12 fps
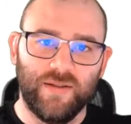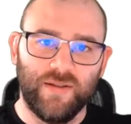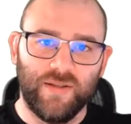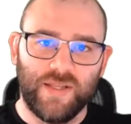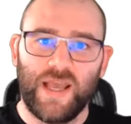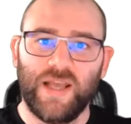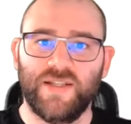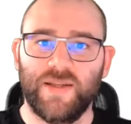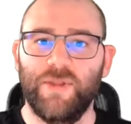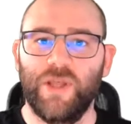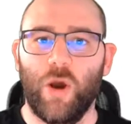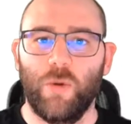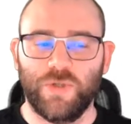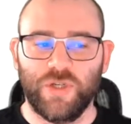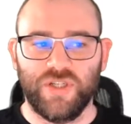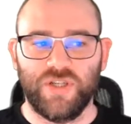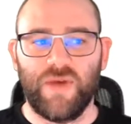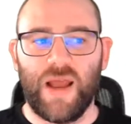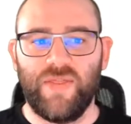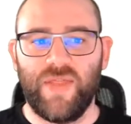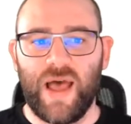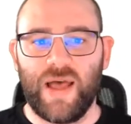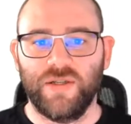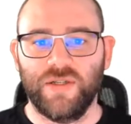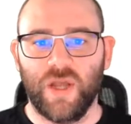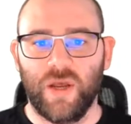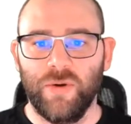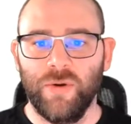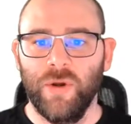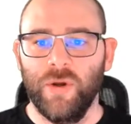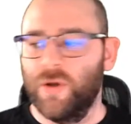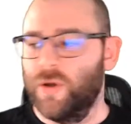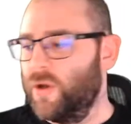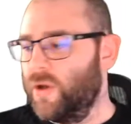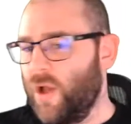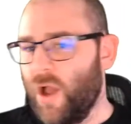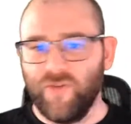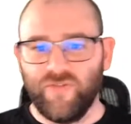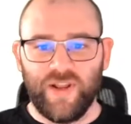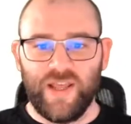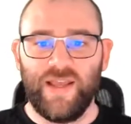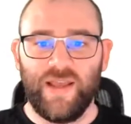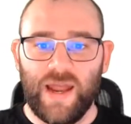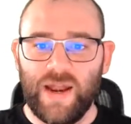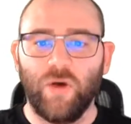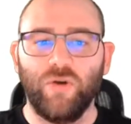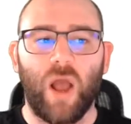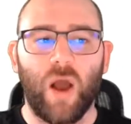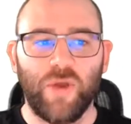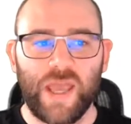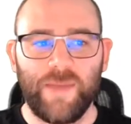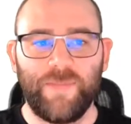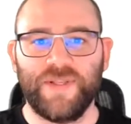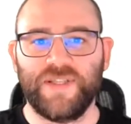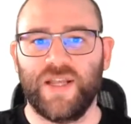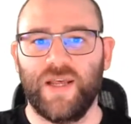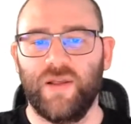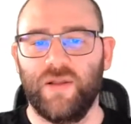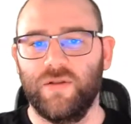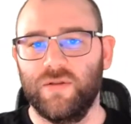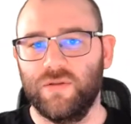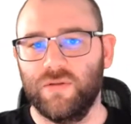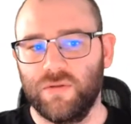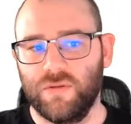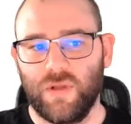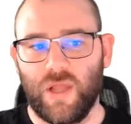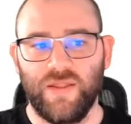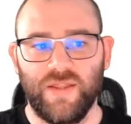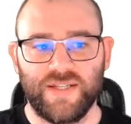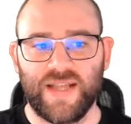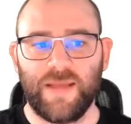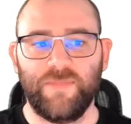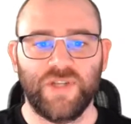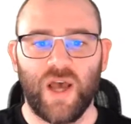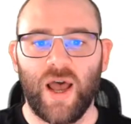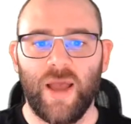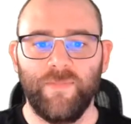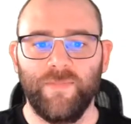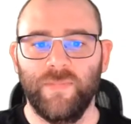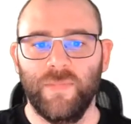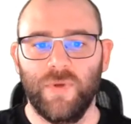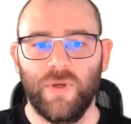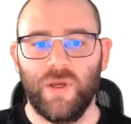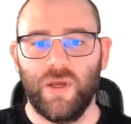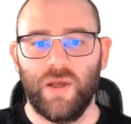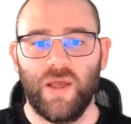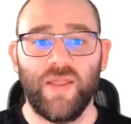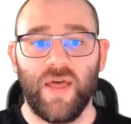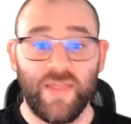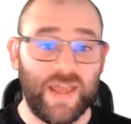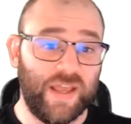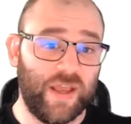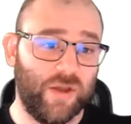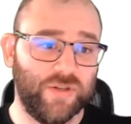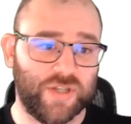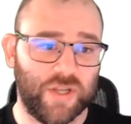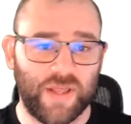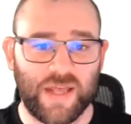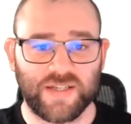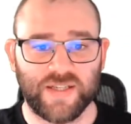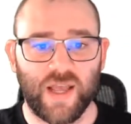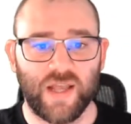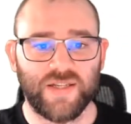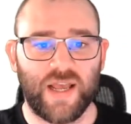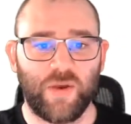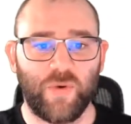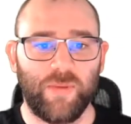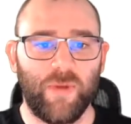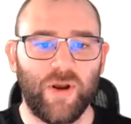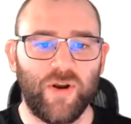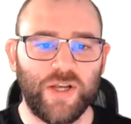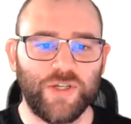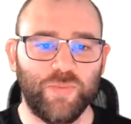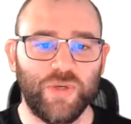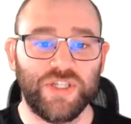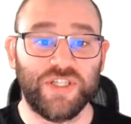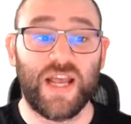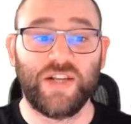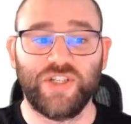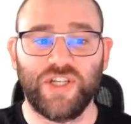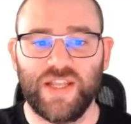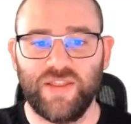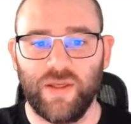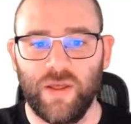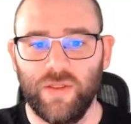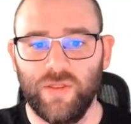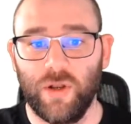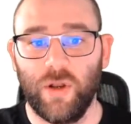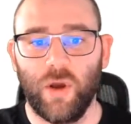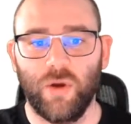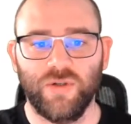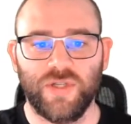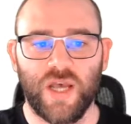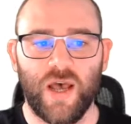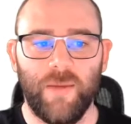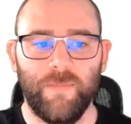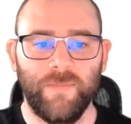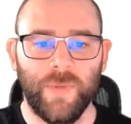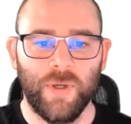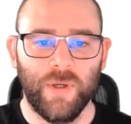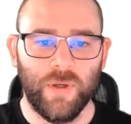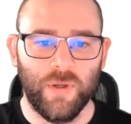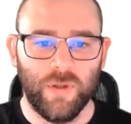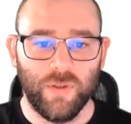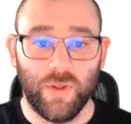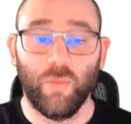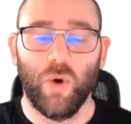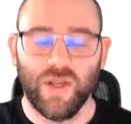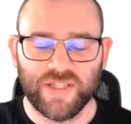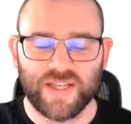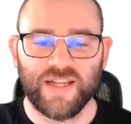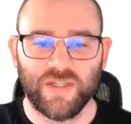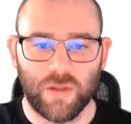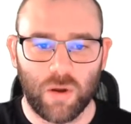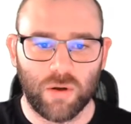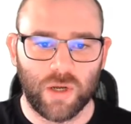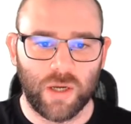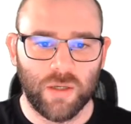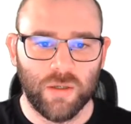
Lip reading: yeah, some of the options around that. So hopefully, and I'll keep it to like the same time, and there you go. So that starts that quick migration, which is actually the long term, that it takes longer,